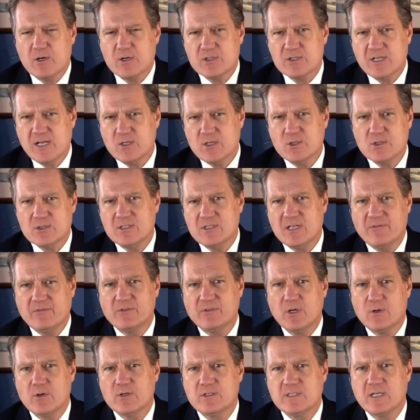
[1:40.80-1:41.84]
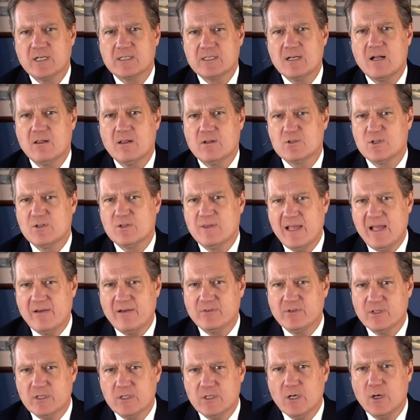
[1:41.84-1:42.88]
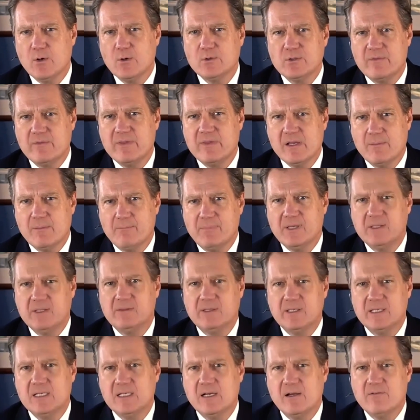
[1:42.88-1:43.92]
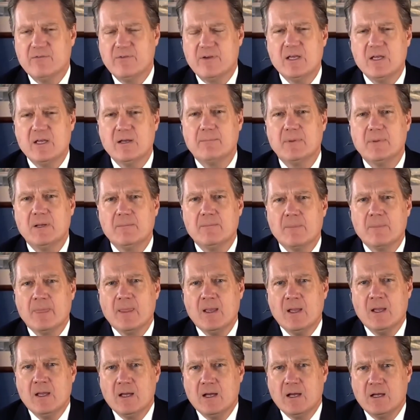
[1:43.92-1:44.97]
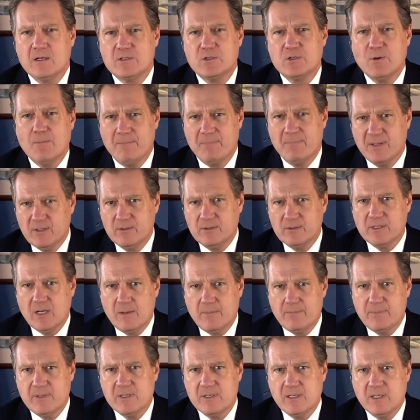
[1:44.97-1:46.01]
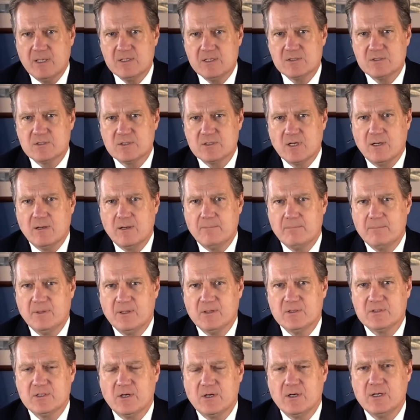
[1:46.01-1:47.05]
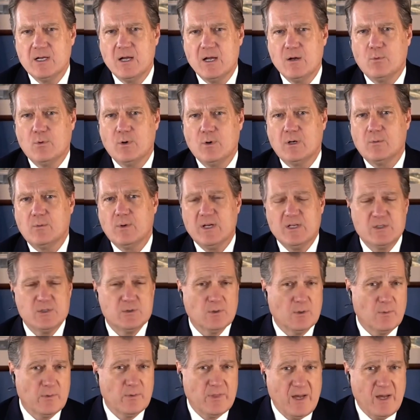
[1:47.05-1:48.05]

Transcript: sanctions have to go to technology. They have to go to the ability of him uh, to build up his uh, military network, what he's doing with